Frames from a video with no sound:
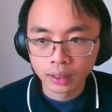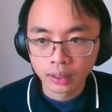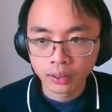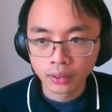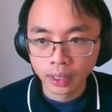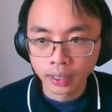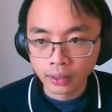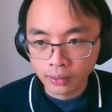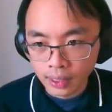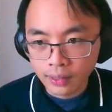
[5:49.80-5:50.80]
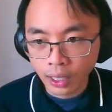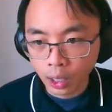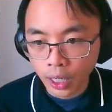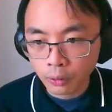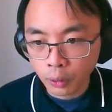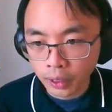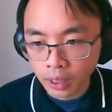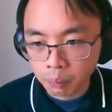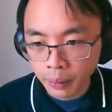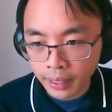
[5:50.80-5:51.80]
And I can see that hierarchy
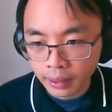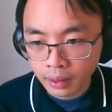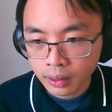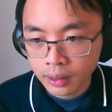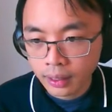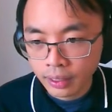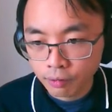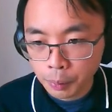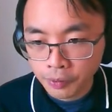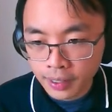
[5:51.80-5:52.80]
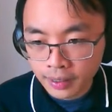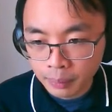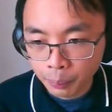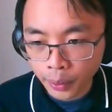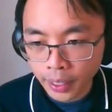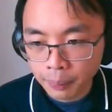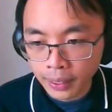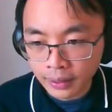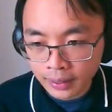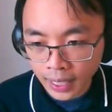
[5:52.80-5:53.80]
better, and it's represented by being
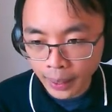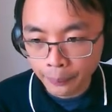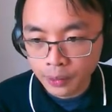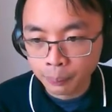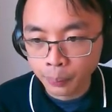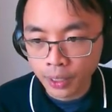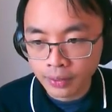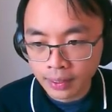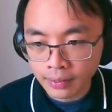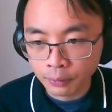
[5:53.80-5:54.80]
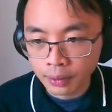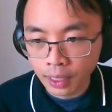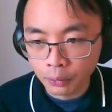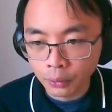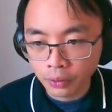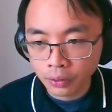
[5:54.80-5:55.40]
tapped by these different levels.